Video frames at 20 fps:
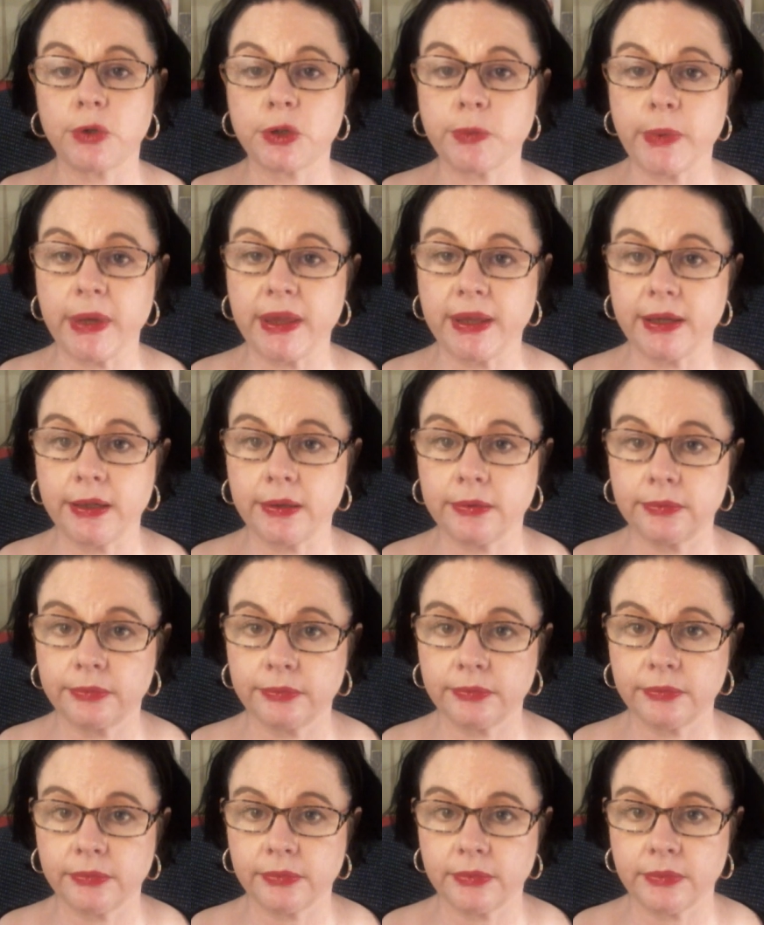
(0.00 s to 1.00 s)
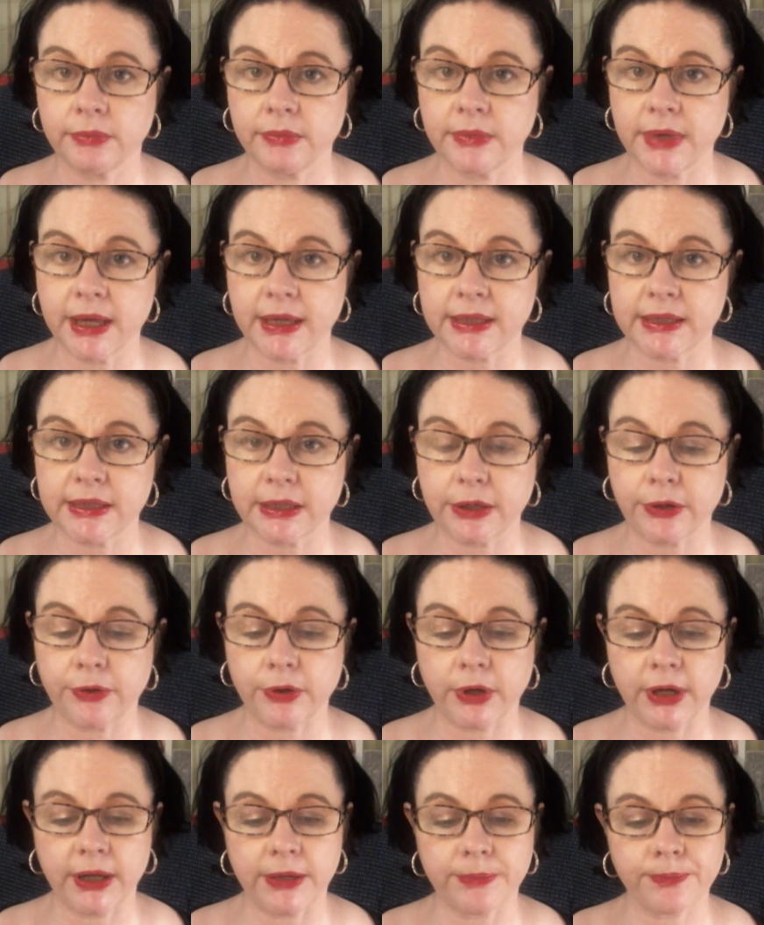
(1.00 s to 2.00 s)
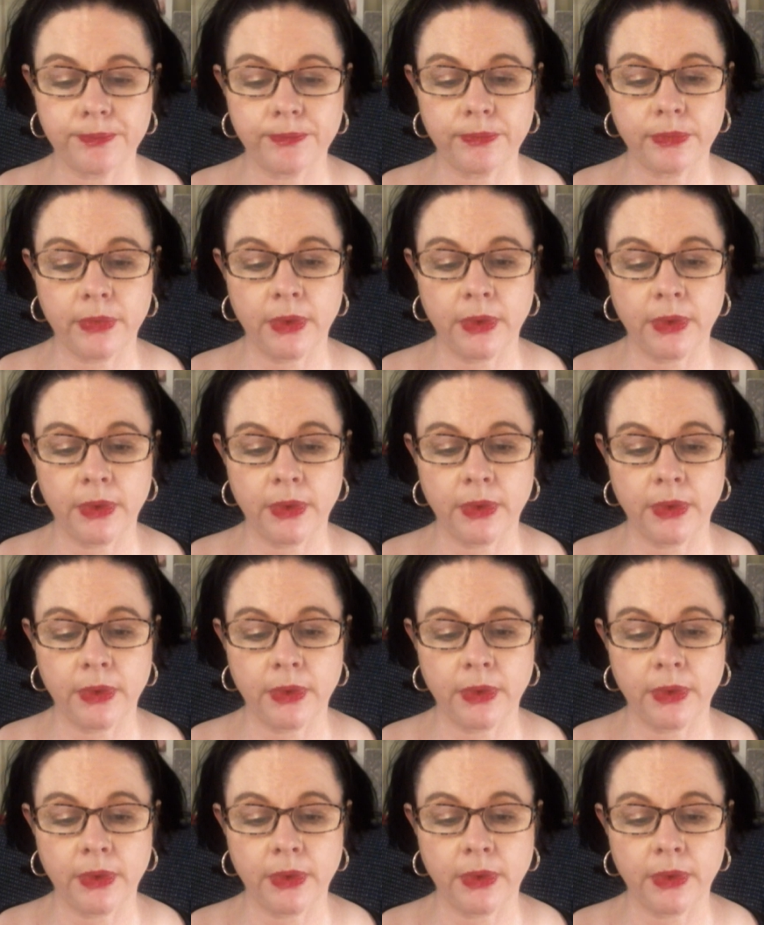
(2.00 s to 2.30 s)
which will be the next 3.